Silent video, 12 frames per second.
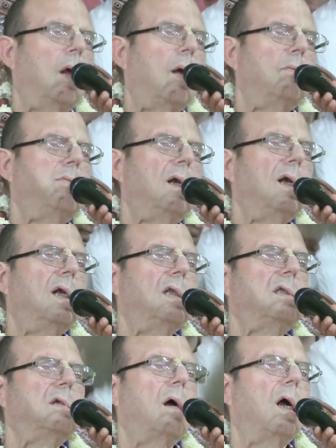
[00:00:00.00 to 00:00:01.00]

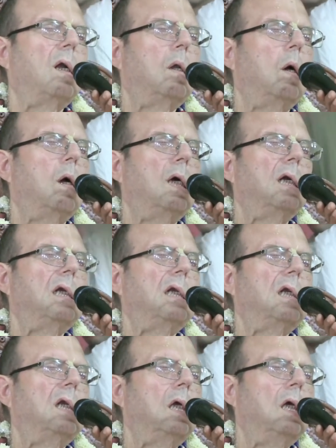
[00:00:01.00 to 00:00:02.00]
appearance of our
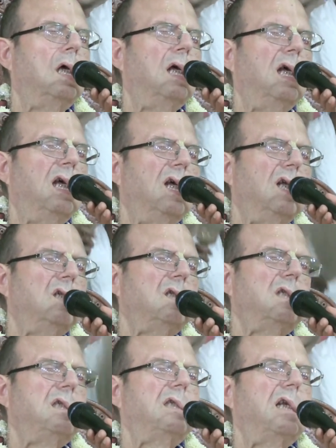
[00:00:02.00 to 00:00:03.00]
Lord
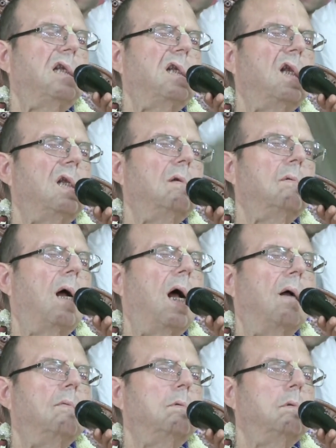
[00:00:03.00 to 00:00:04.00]
Sri Chaitanya
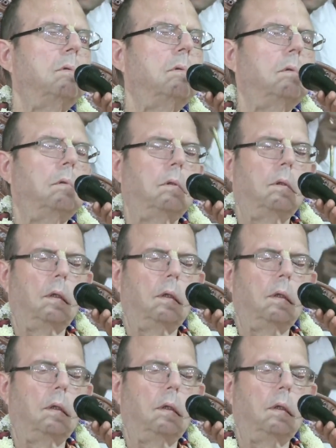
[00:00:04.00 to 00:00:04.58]
Mahaprabhu.